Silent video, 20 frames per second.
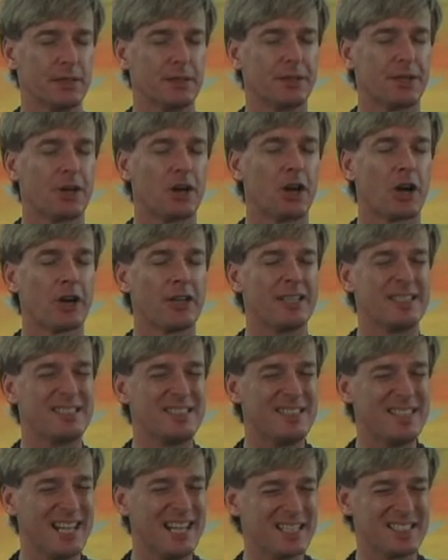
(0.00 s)
that are
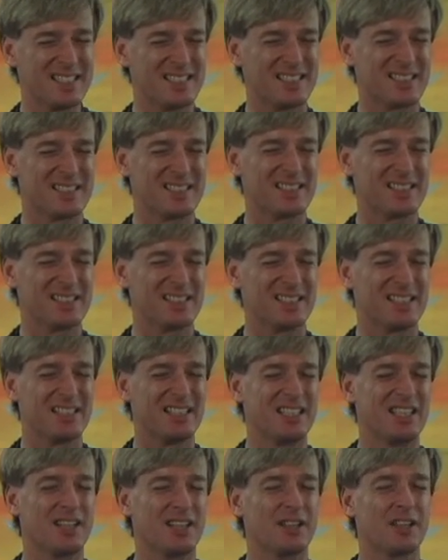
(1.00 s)
addicted
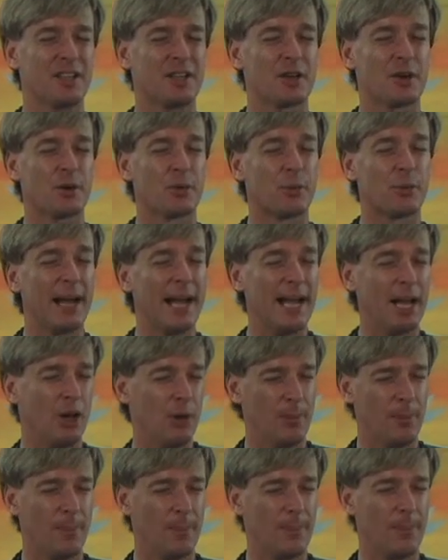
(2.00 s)
in another
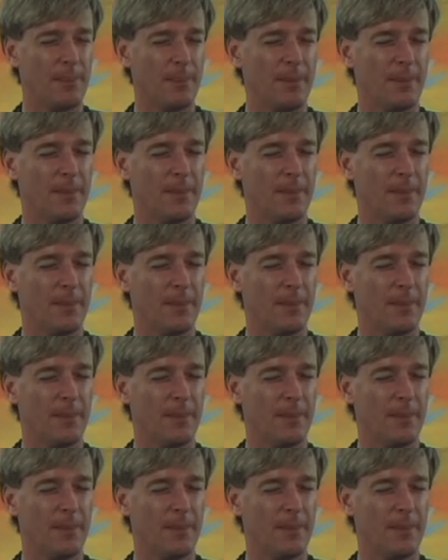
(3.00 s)
realm